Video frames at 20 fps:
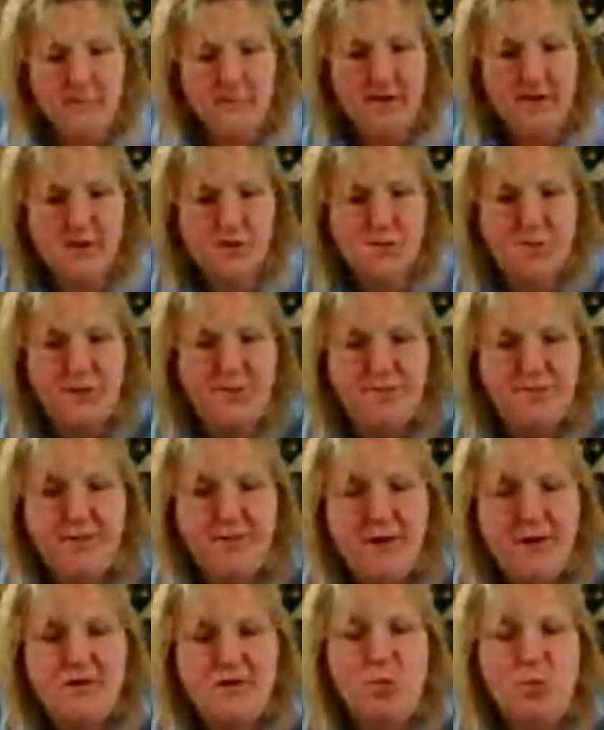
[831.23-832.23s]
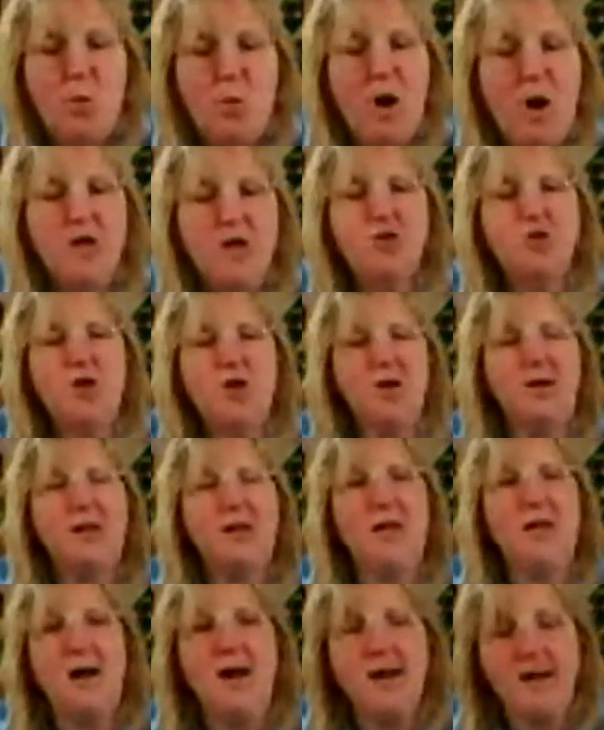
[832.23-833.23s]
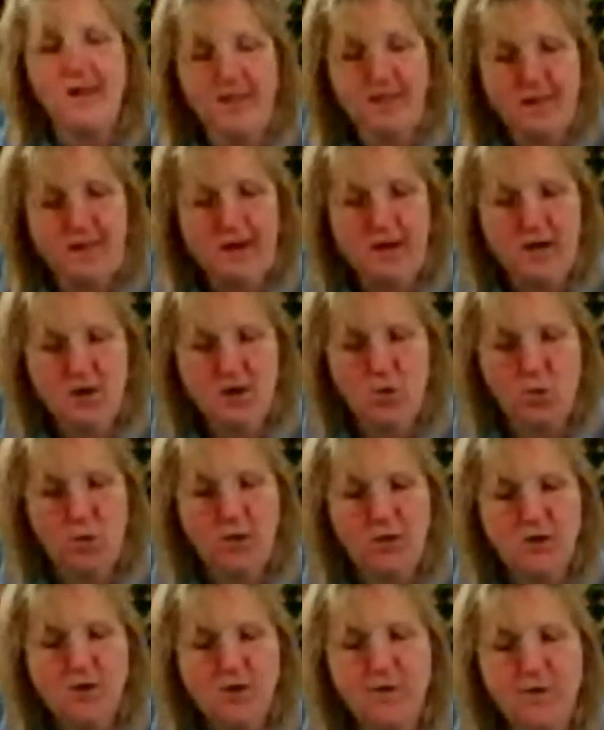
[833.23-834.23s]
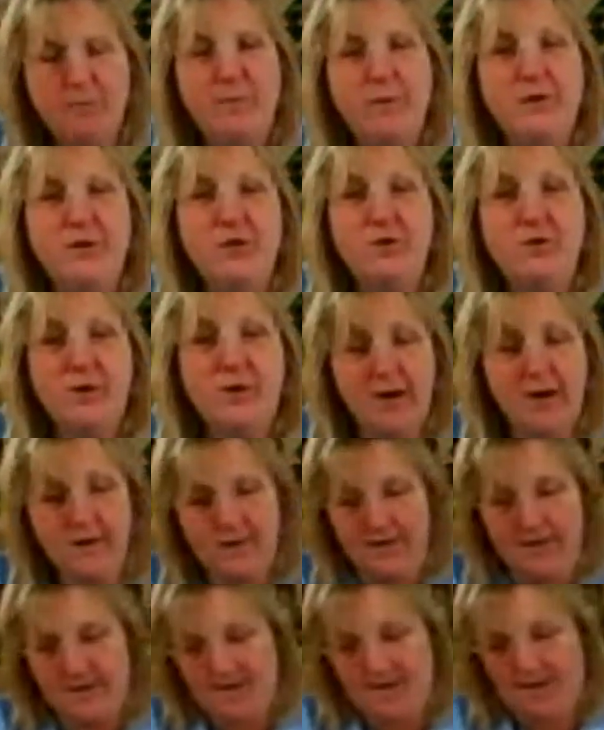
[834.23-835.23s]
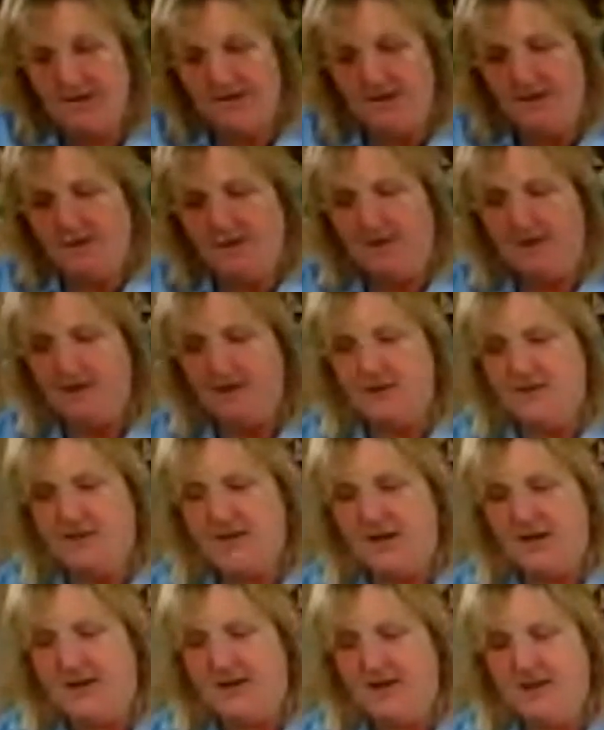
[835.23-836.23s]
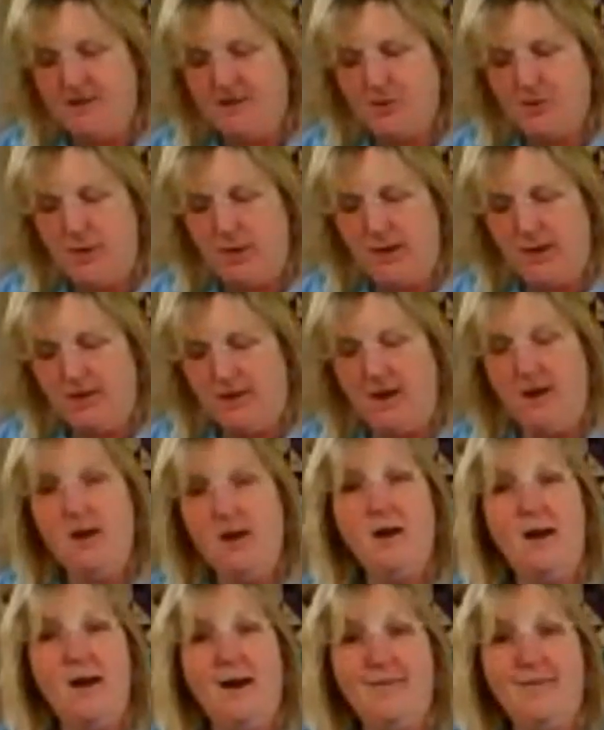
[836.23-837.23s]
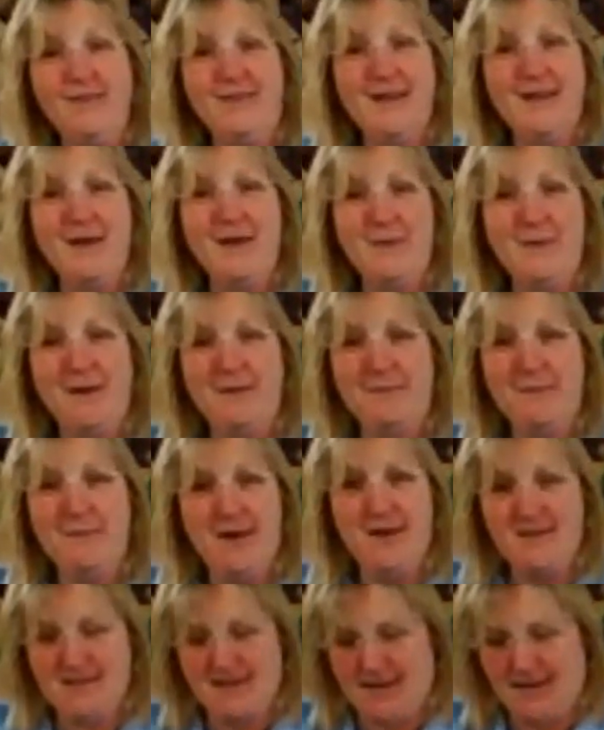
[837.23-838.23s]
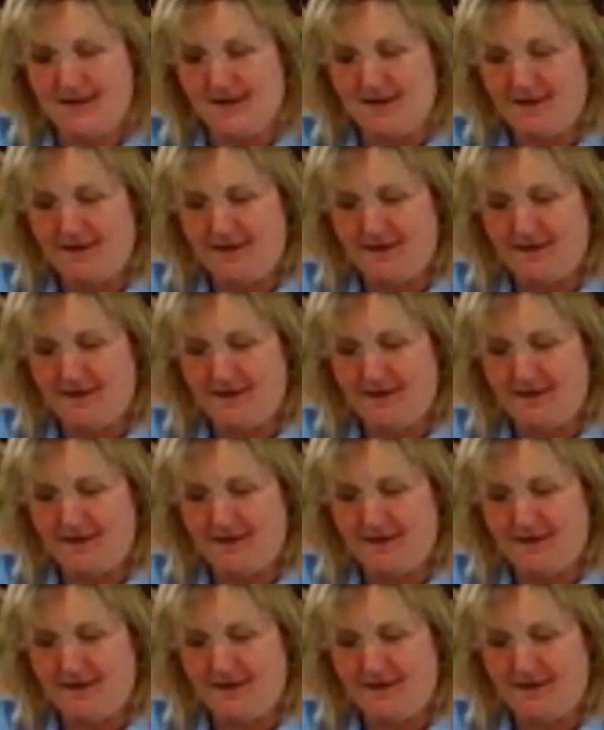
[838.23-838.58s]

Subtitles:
It's been fun to watch online the quilts from Paducah, Kentucky this week. Haven't they been amazing?